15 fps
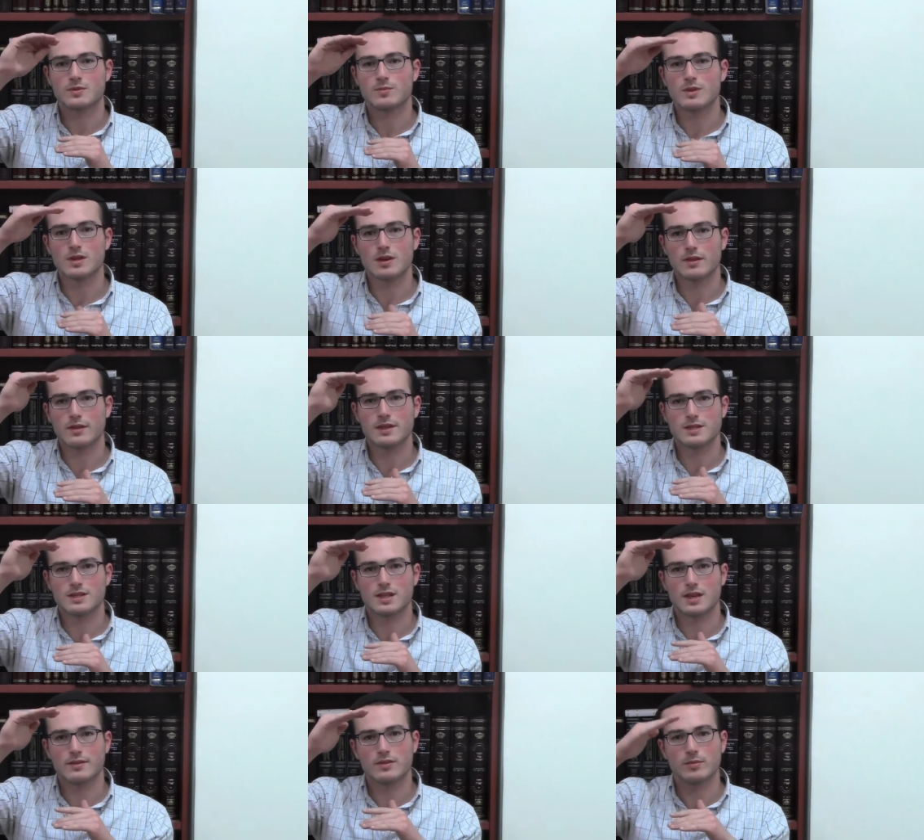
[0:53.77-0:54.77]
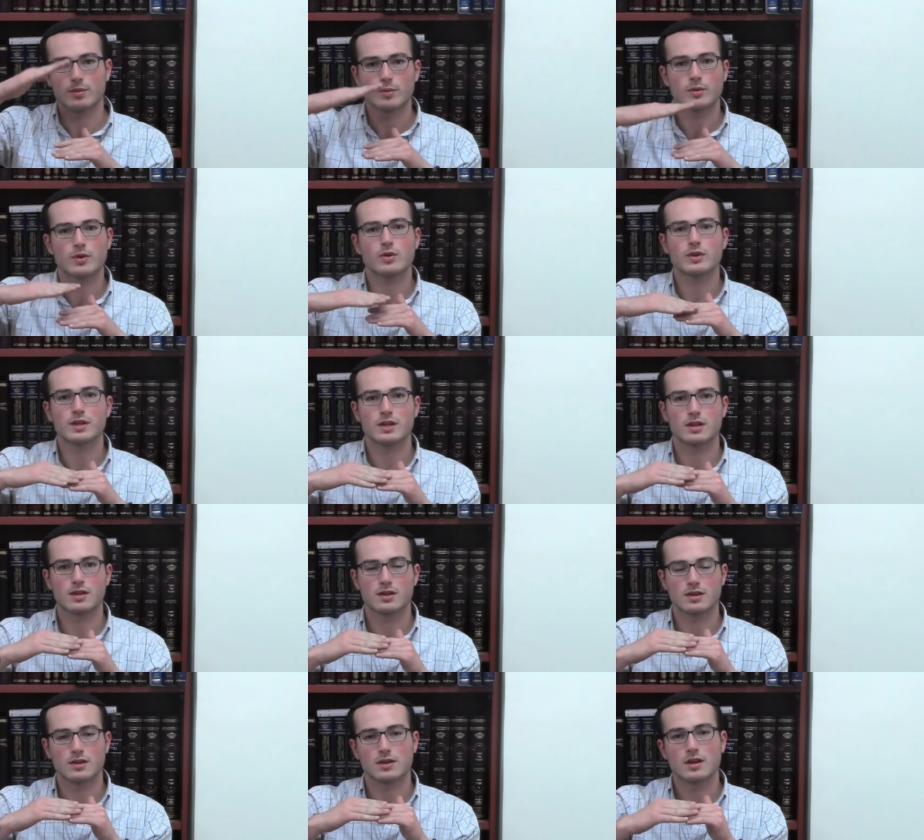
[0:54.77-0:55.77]
to be on this level, but we're only
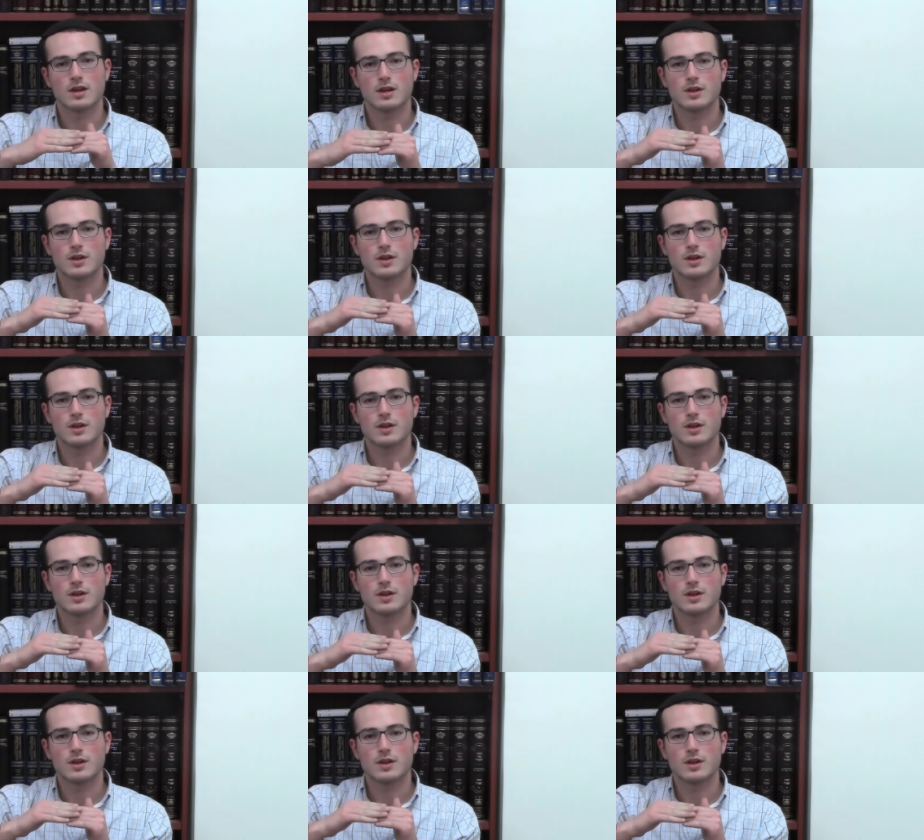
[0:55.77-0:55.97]
here.